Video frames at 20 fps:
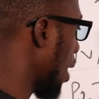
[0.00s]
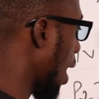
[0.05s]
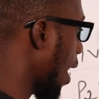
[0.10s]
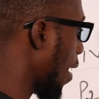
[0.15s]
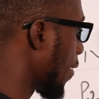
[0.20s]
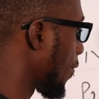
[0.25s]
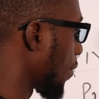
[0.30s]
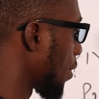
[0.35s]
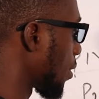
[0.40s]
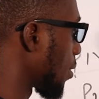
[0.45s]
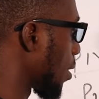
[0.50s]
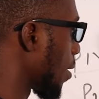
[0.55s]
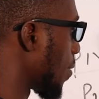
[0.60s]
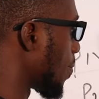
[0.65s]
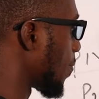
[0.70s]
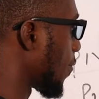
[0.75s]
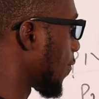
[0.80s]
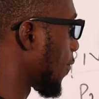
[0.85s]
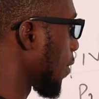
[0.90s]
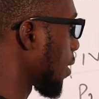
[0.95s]
have is
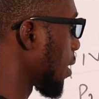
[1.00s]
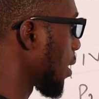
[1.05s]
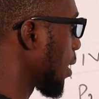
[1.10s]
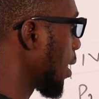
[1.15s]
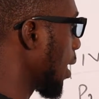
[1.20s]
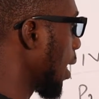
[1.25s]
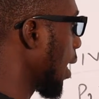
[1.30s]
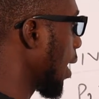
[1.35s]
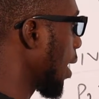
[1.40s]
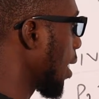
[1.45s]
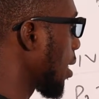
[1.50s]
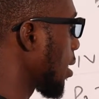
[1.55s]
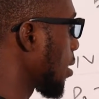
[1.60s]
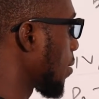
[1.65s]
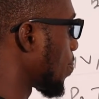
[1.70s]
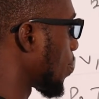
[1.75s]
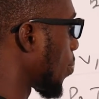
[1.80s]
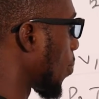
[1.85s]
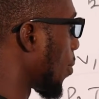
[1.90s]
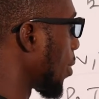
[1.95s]

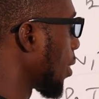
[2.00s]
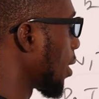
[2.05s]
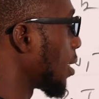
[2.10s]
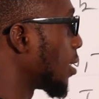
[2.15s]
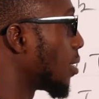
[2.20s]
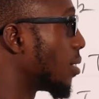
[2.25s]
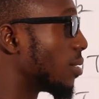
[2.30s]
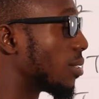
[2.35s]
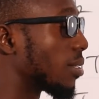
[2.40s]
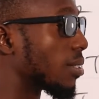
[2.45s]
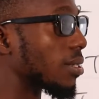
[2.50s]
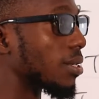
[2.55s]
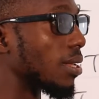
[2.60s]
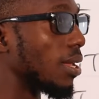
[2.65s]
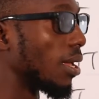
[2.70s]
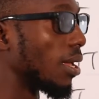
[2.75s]
48 point